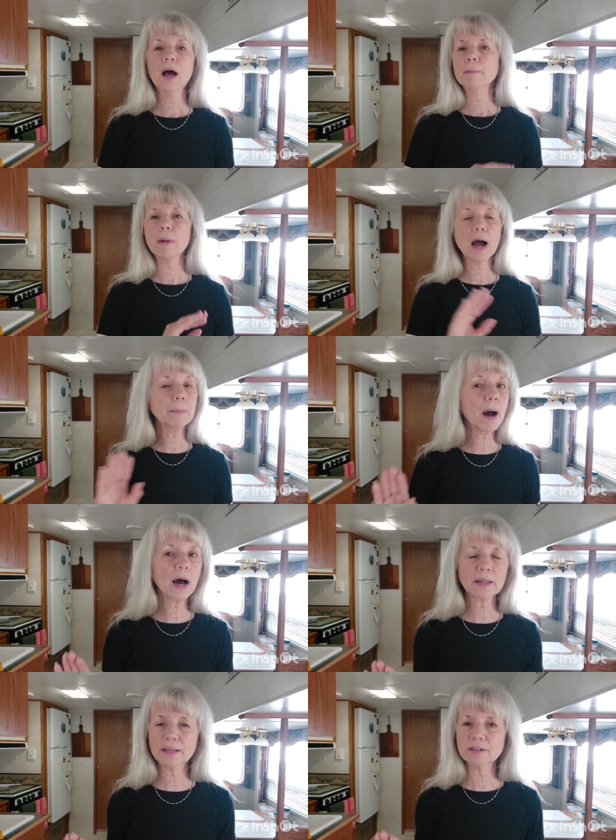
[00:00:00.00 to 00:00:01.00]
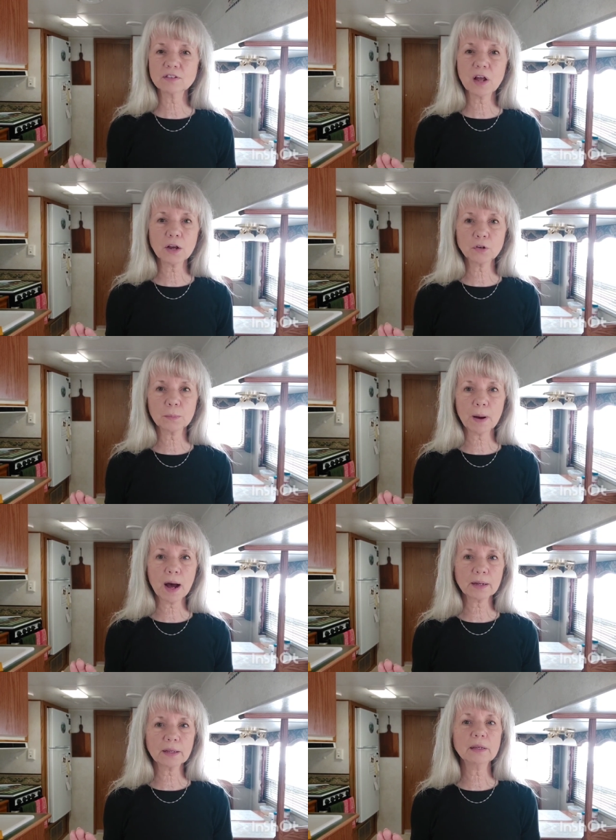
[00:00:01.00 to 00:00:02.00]
My body is not your
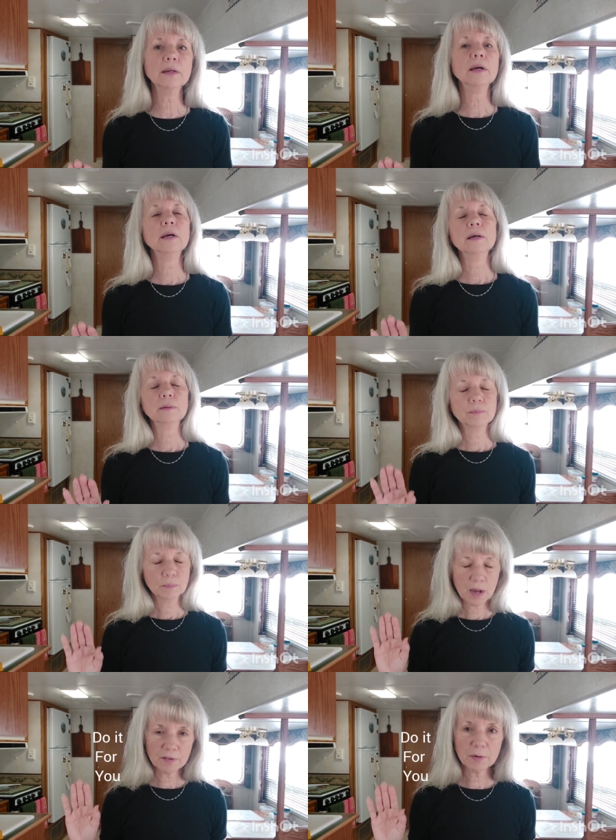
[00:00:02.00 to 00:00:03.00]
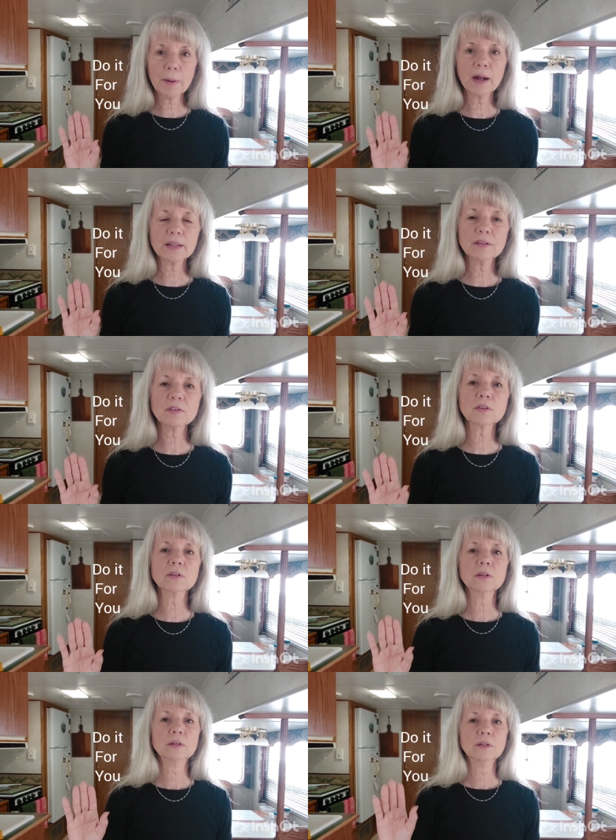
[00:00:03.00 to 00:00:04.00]
body. Everybody's
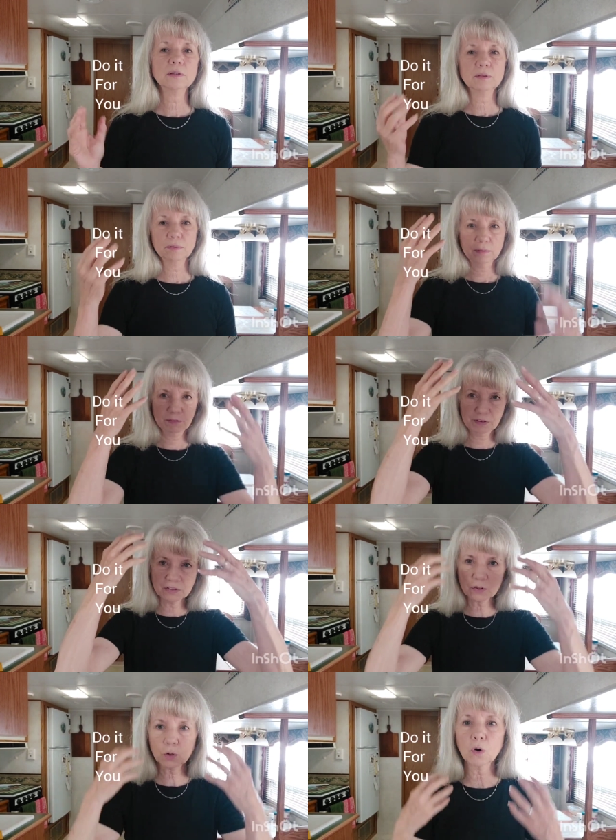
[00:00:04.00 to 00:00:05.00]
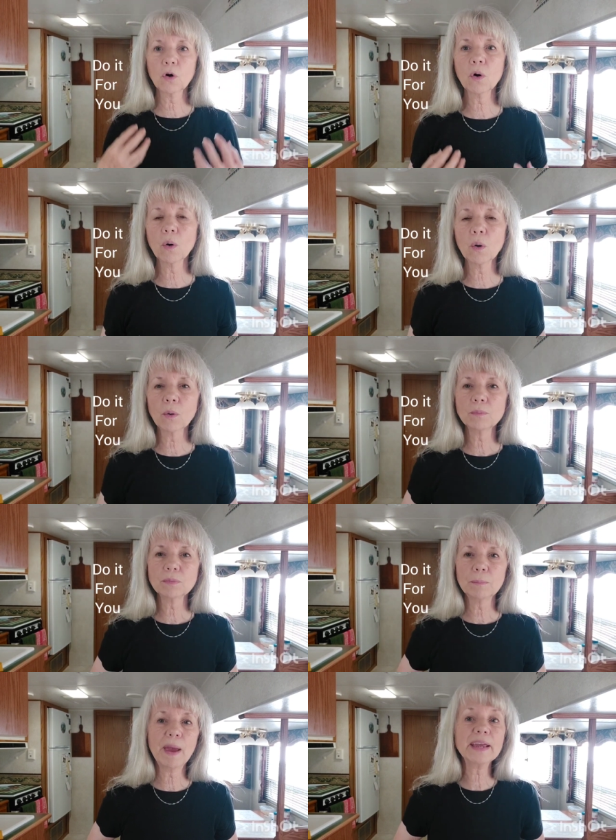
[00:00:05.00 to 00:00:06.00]
physical
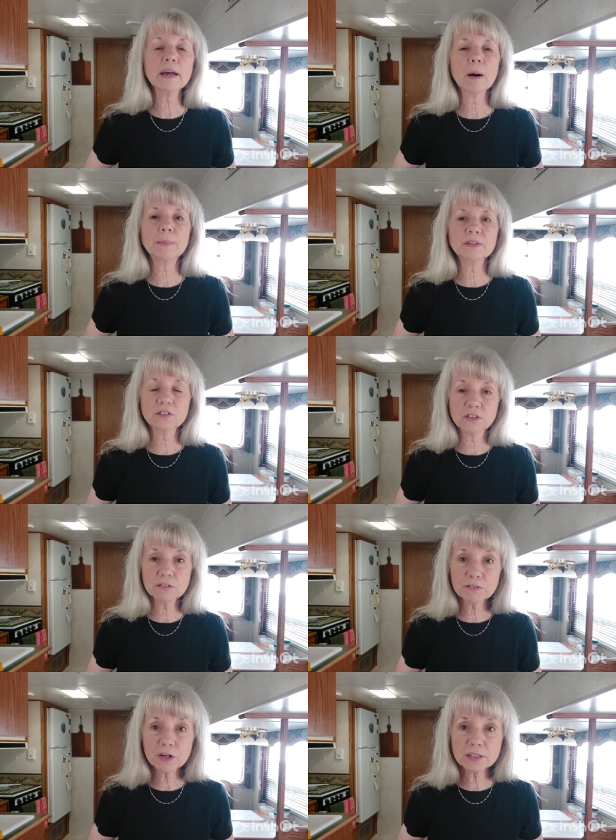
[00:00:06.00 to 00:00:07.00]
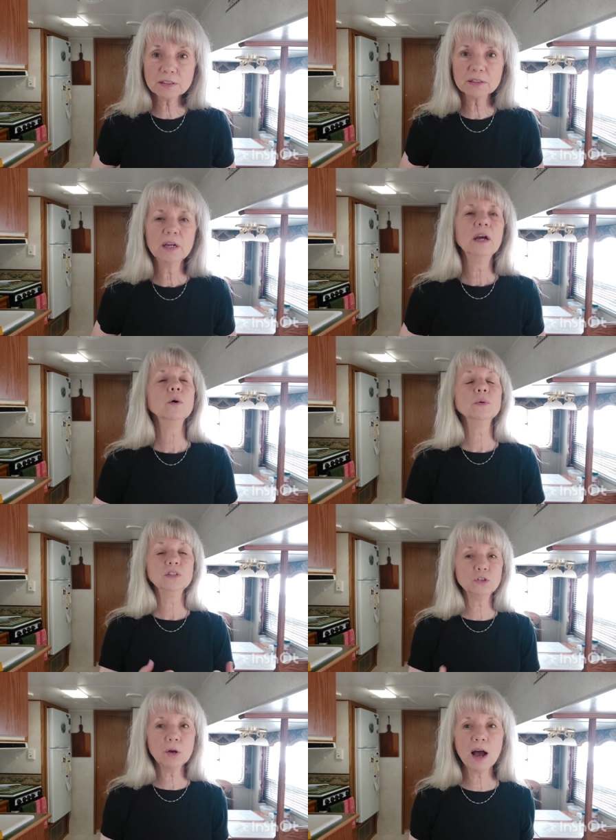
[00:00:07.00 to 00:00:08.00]
makeup is different. We
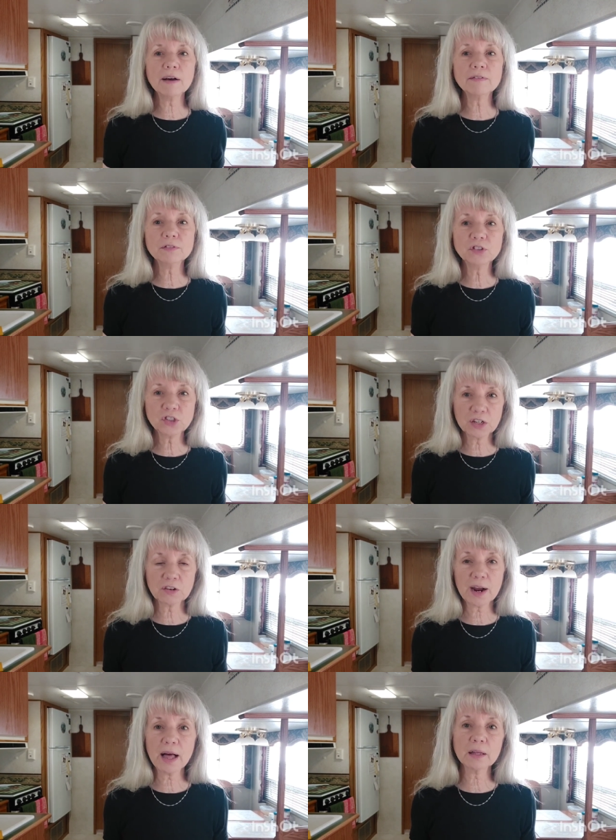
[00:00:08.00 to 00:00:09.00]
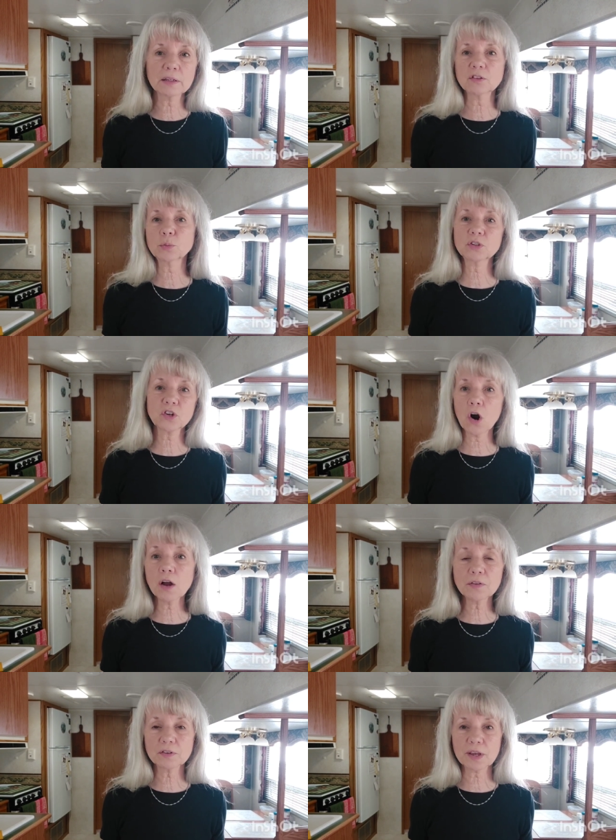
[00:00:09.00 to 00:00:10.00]
do have generalities, which
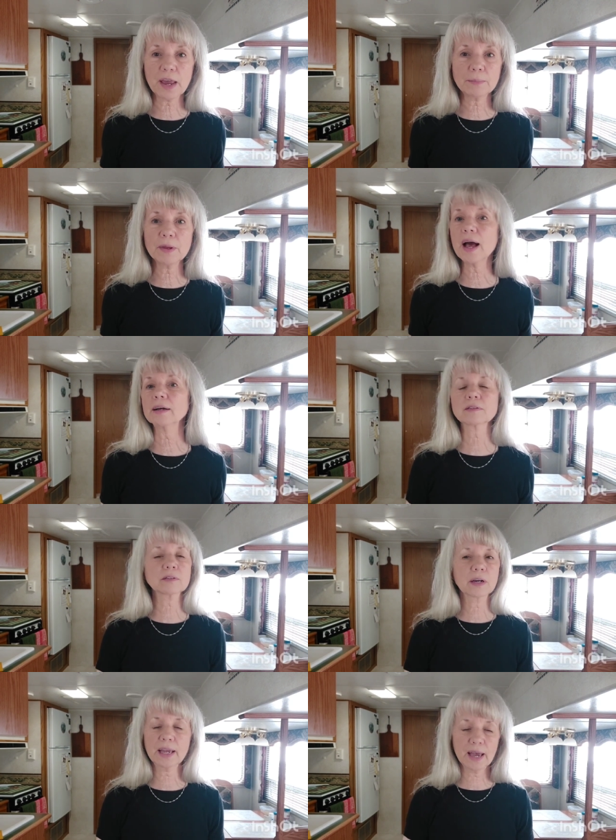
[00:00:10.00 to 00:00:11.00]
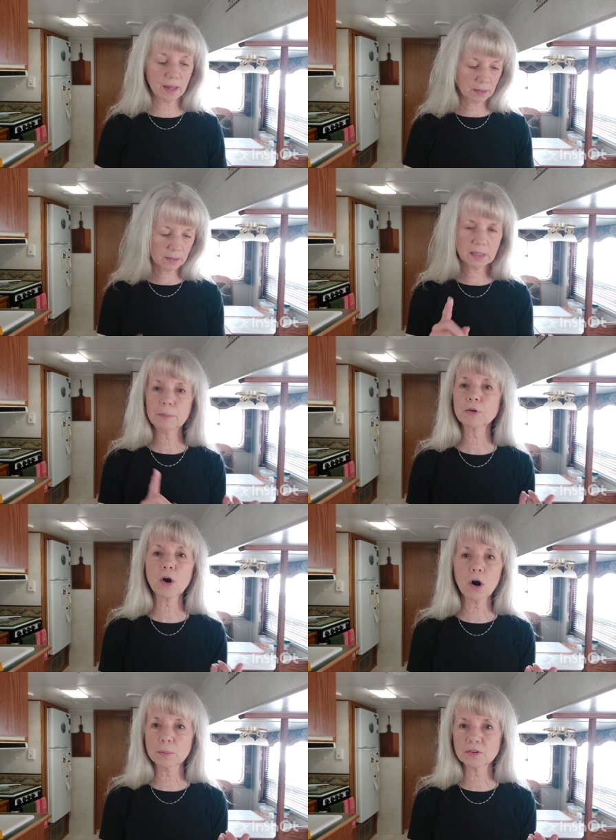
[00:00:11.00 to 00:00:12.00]
are the same. Yes, again, keep the
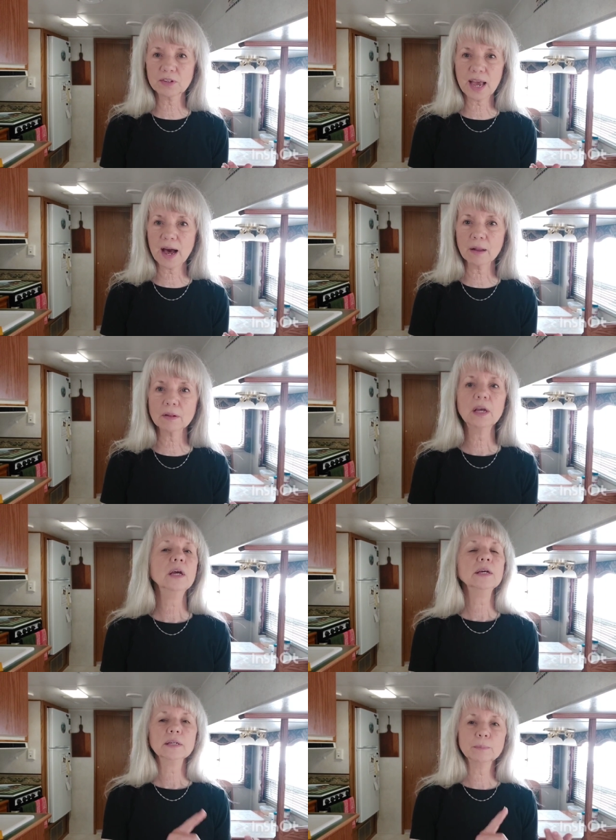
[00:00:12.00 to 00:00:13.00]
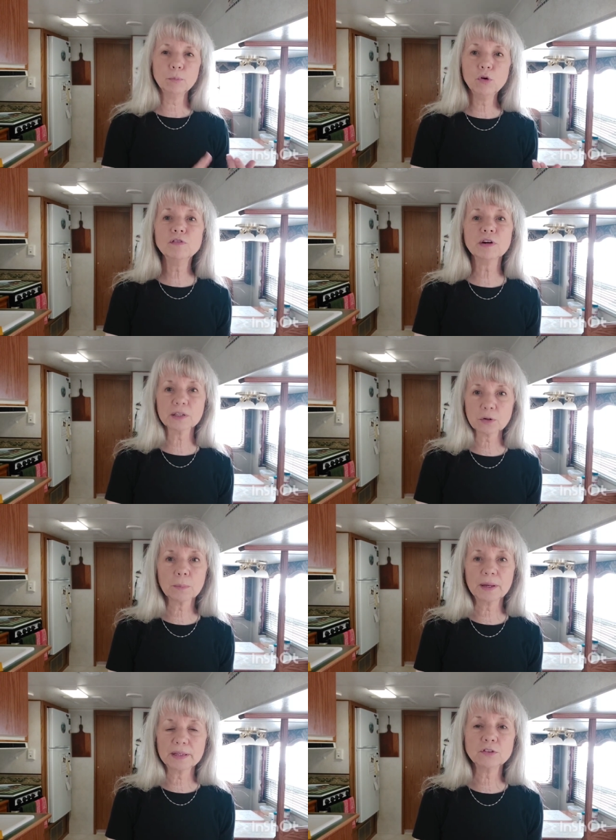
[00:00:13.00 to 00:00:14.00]
carbs down move a little
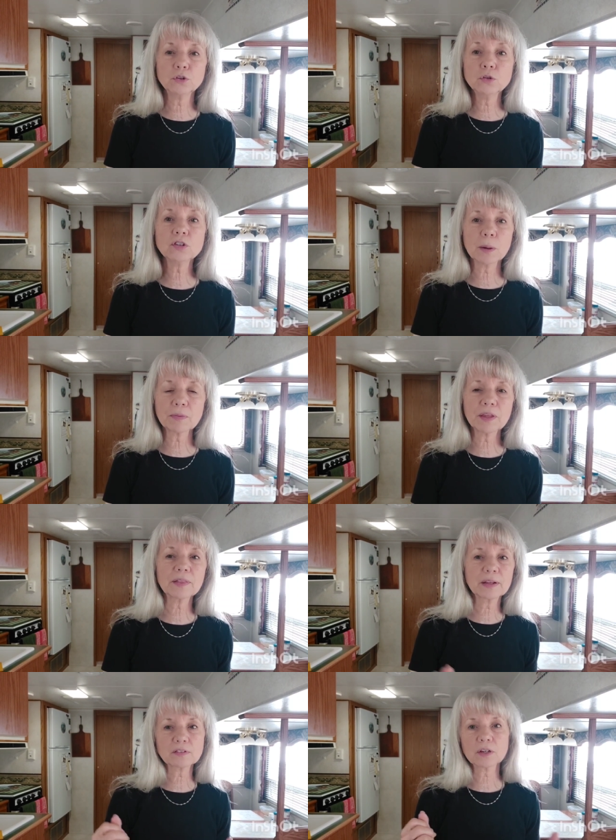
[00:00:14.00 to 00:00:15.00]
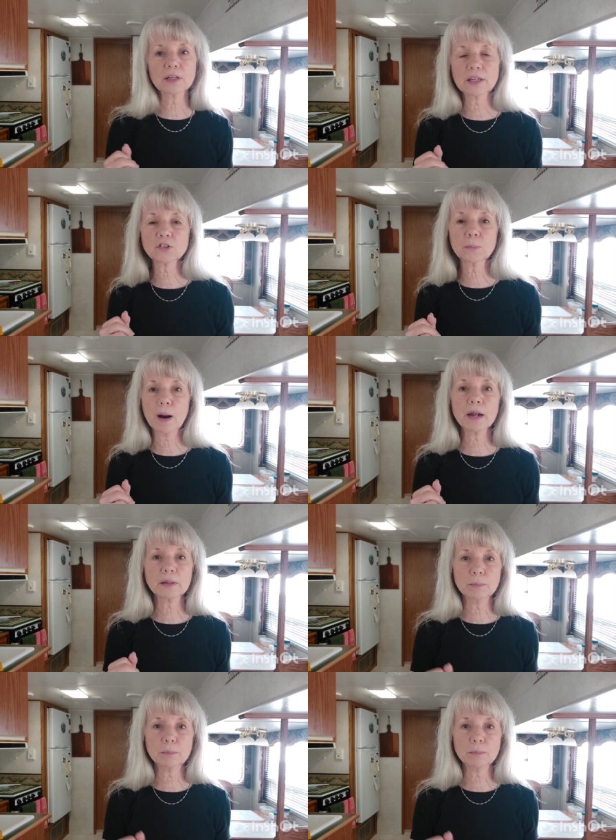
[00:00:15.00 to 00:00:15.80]
bit, do something that's going to get your body